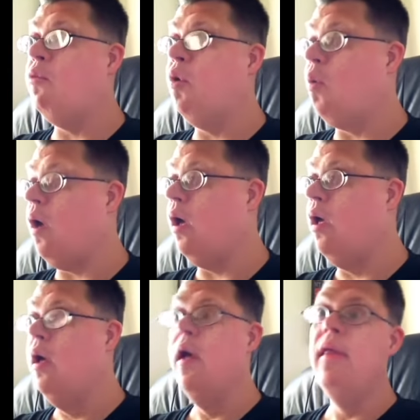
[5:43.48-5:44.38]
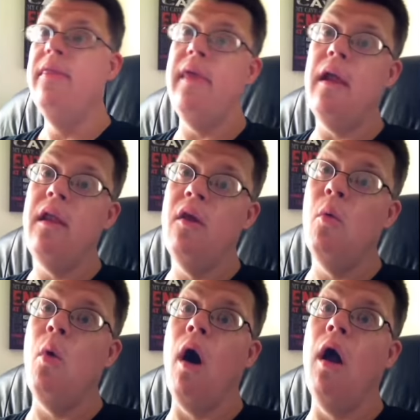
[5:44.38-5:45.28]
doing, then
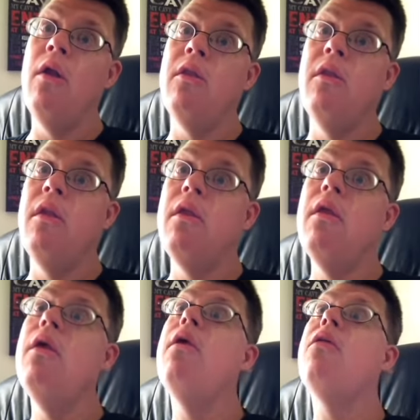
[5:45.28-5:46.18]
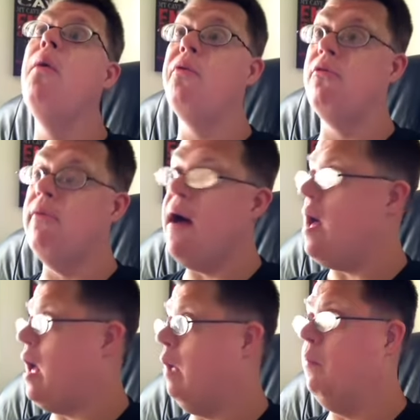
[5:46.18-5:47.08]
you
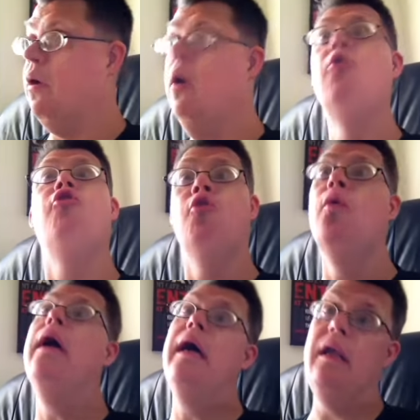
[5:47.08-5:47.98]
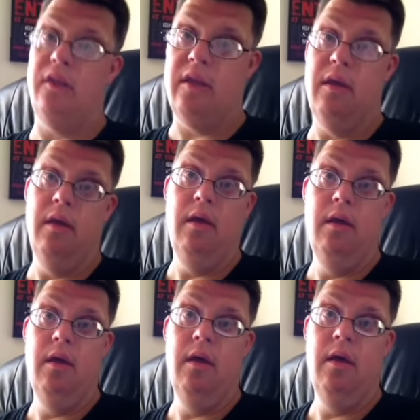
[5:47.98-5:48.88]
unsubscribe to it.
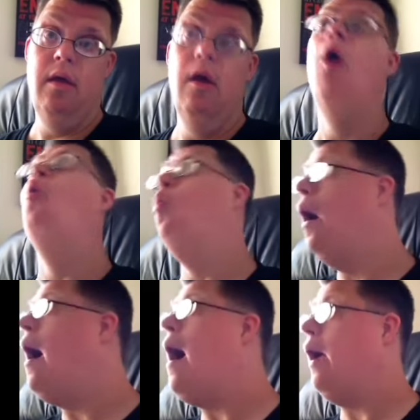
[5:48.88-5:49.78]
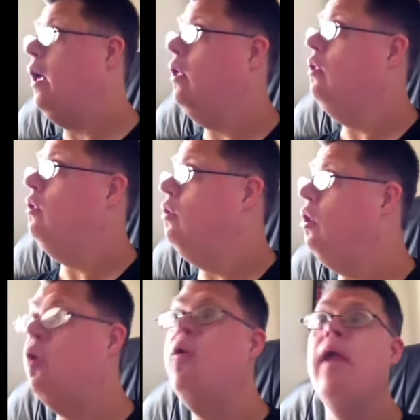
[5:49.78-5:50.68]
Why do
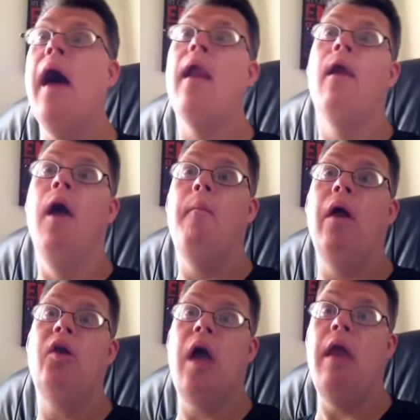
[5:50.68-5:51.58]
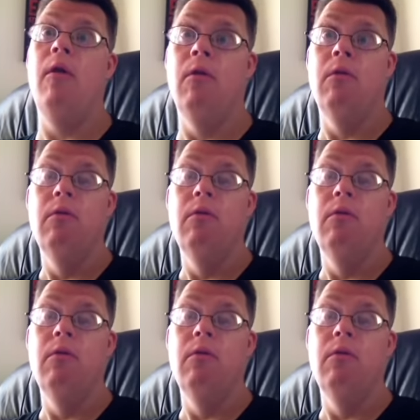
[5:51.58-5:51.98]
you not like my channel?